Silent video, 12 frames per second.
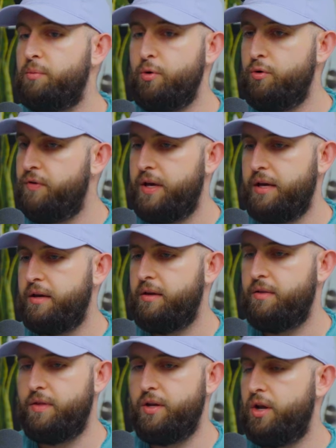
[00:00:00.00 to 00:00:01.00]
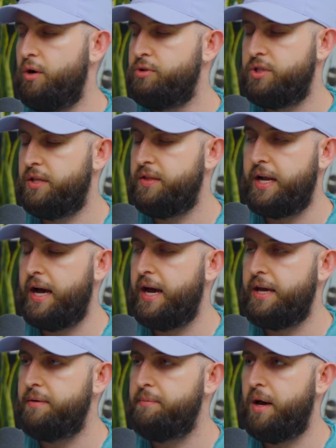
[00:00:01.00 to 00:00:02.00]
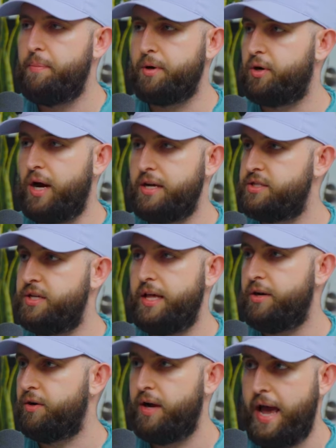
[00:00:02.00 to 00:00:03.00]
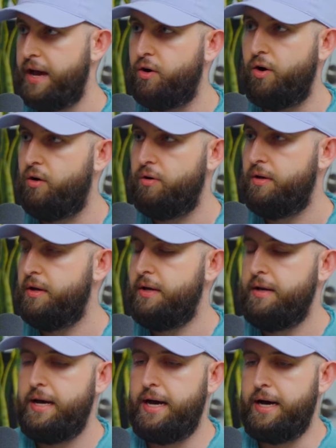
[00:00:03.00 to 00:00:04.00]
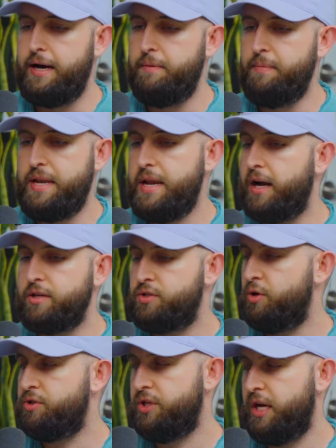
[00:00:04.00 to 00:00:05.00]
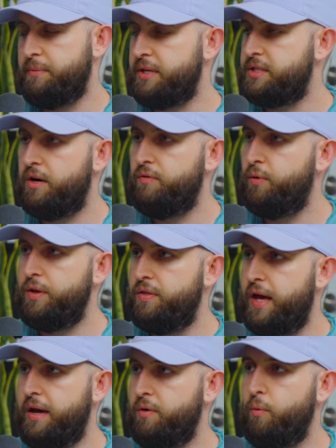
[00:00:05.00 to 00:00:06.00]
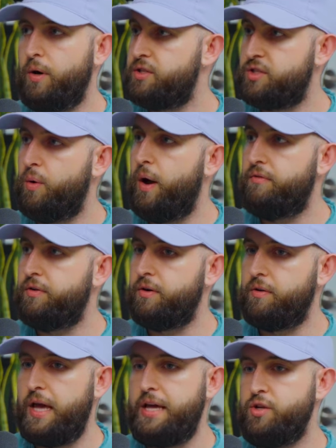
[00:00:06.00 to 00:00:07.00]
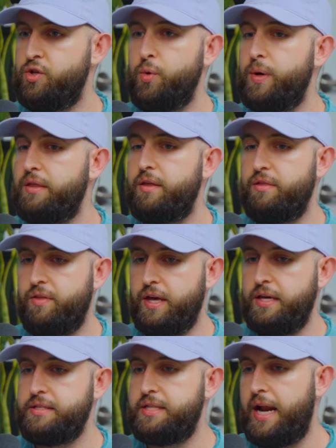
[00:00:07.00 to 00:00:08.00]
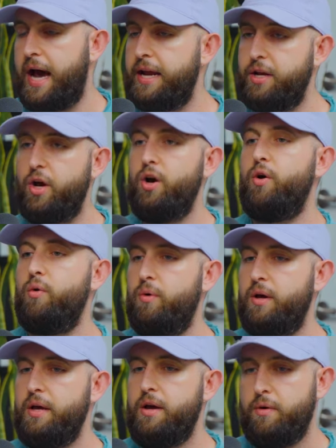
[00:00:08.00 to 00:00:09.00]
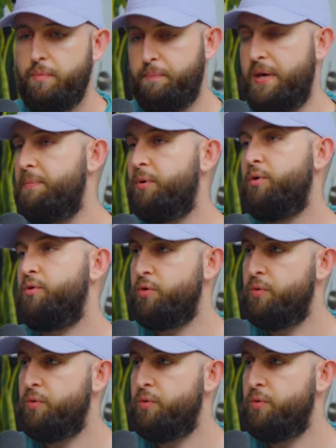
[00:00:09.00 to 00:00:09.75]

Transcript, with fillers: removing the notion that I am a procrastinator at all um, and not associating myself with that whatsoever and doing the things that I know people who